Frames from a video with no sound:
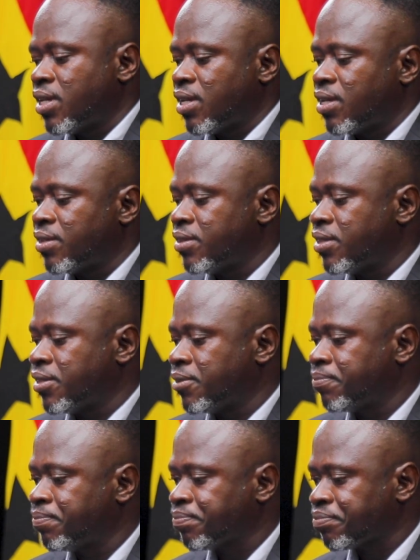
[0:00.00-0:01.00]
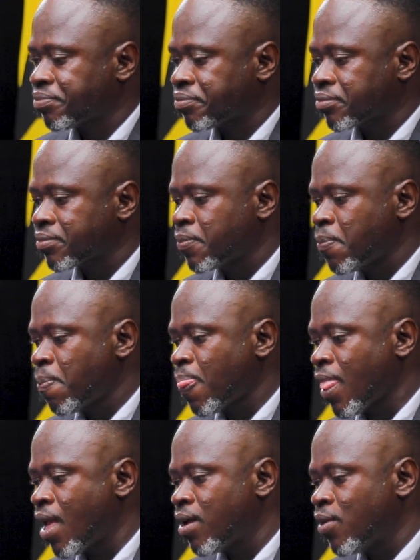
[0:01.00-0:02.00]
And
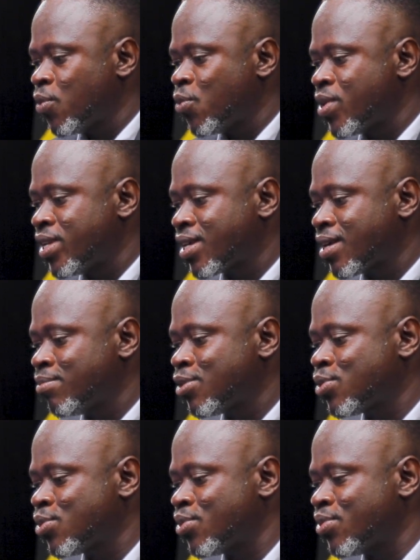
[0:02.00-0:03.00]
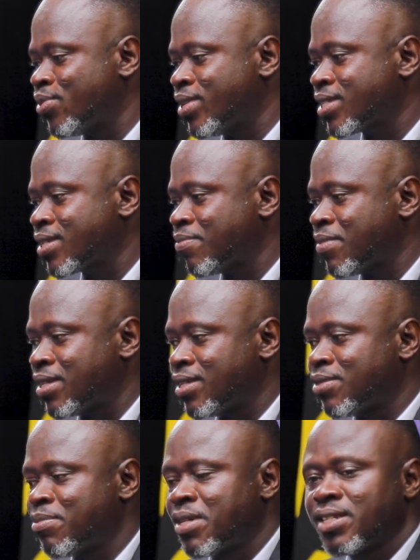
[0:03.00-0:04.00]
when it comes to risk
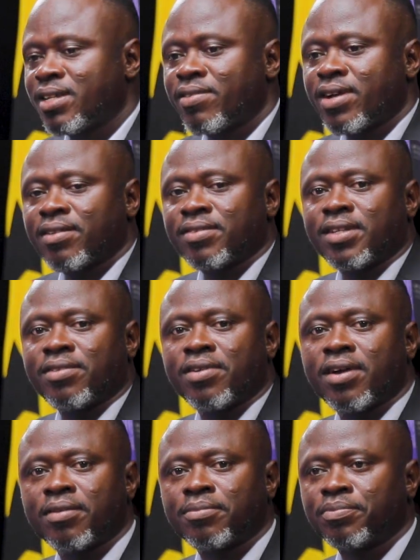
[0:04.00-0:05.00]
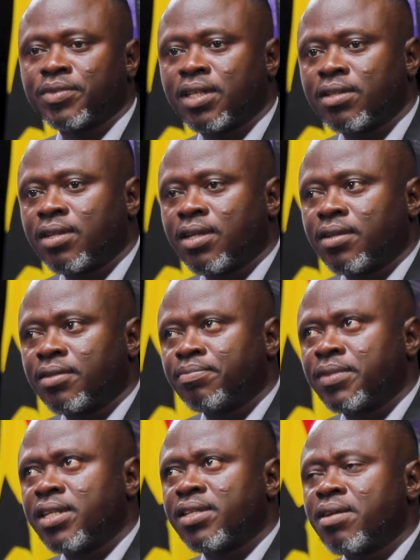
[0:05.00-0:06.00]
management, there are
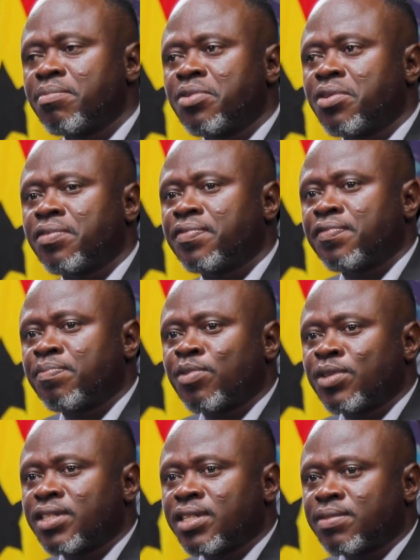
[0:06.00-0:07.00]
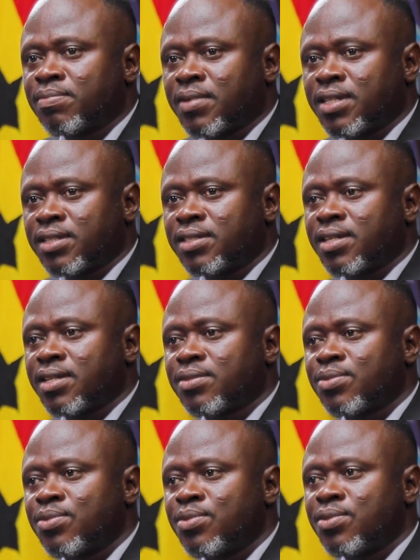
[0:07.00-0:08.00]
a number of project managers
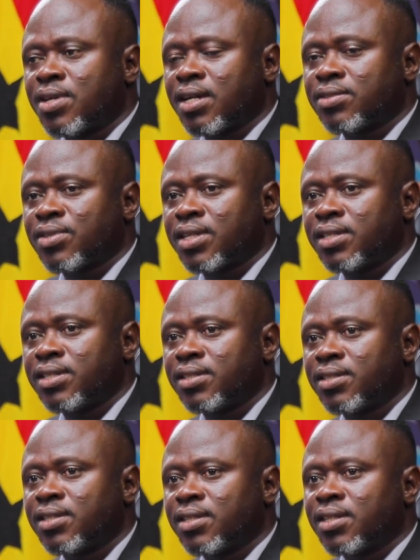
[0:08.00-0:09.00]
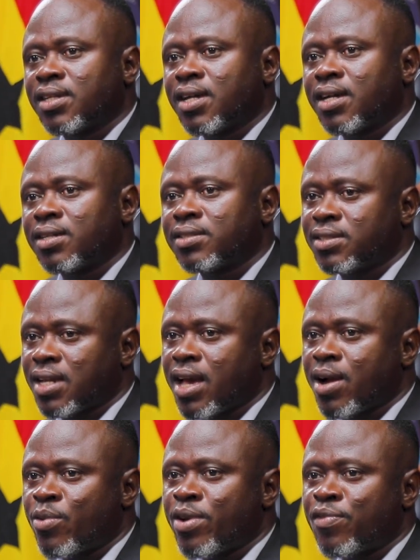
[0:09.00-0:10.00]
who actually shy
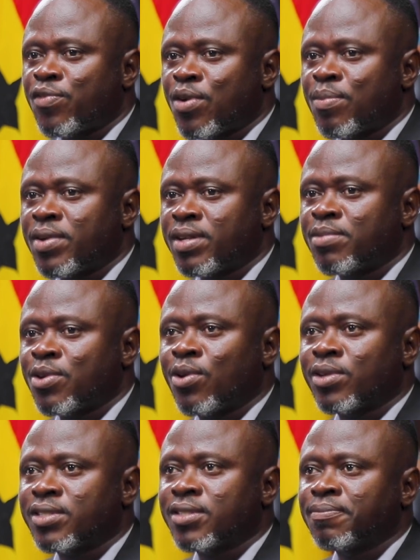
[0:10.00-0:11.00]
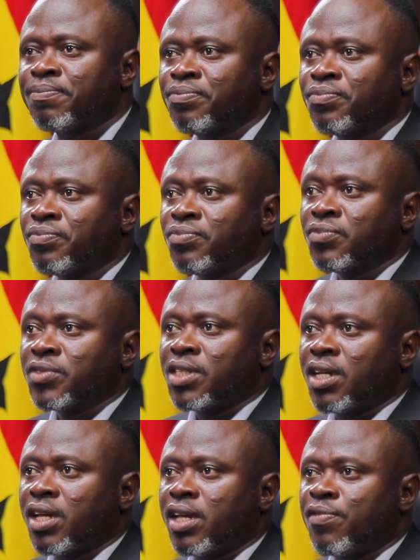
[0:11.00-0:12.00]
away from it, because
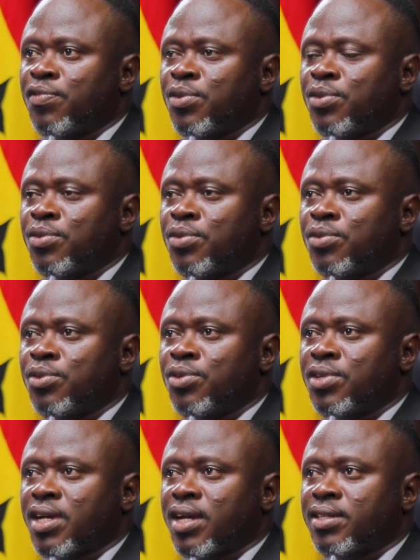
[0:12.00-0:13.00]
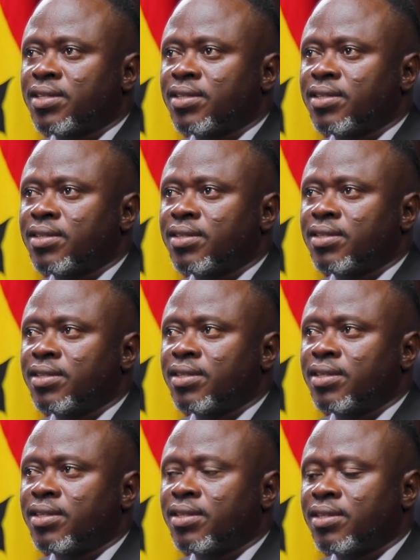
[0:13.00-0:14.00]
if you look at
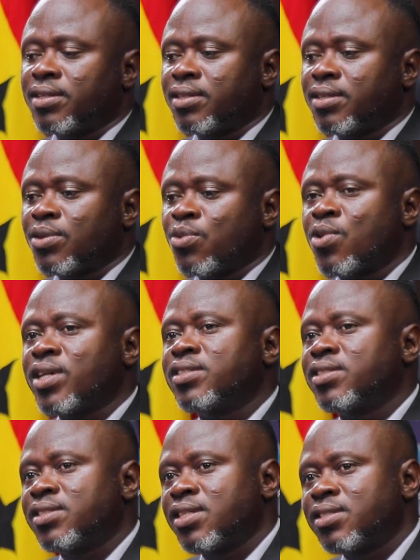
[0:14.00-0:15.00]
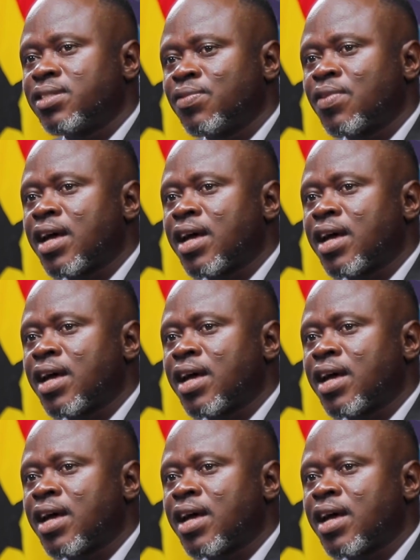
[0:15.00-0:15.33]
the quantitative